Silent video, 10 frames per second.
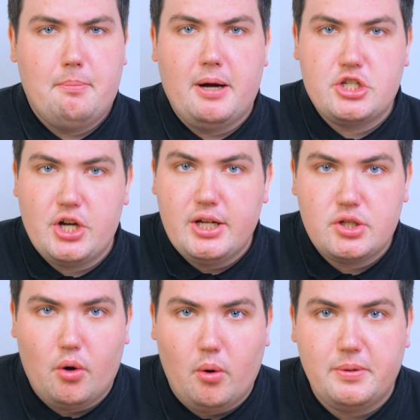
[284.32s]

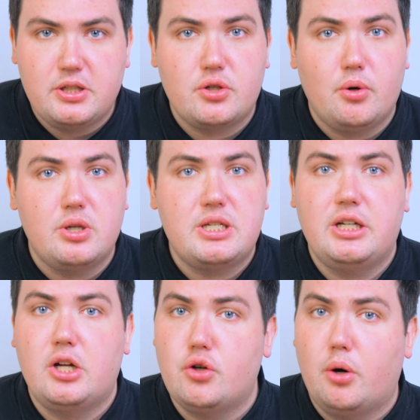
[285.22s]
Magento open source
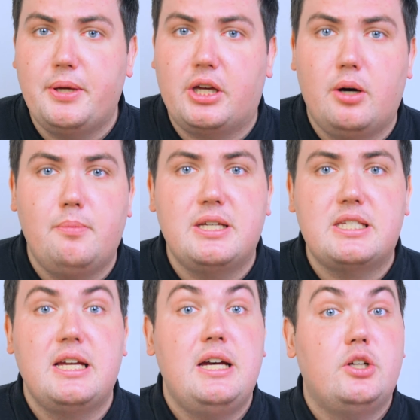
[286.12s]
and Adobe
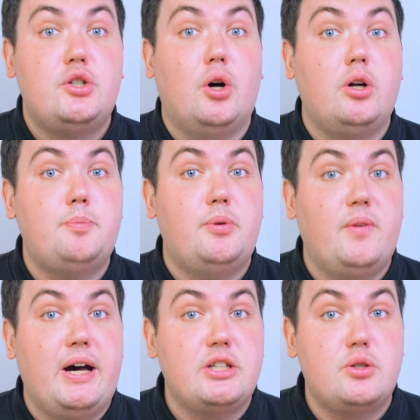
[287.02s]
Commerce don't
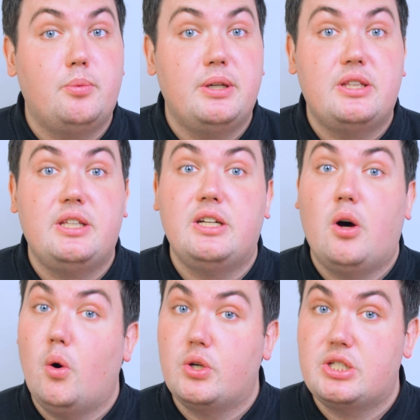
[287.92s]
provide you with the
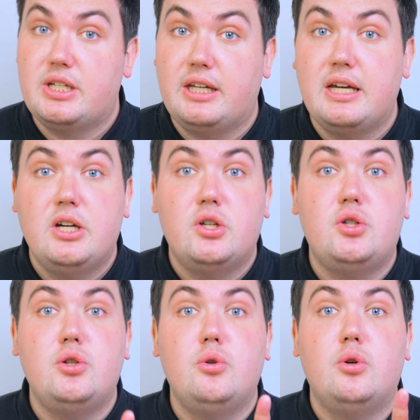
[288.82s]
hosting.
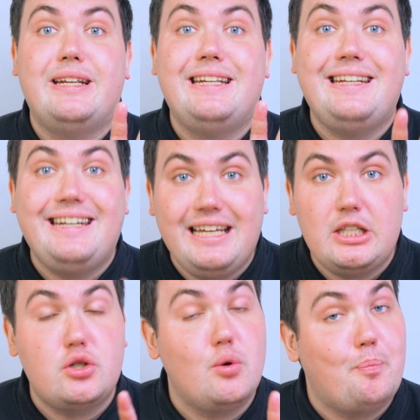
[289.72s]
You
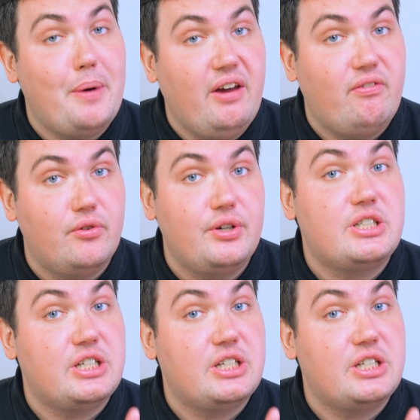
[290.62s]
need to pay for it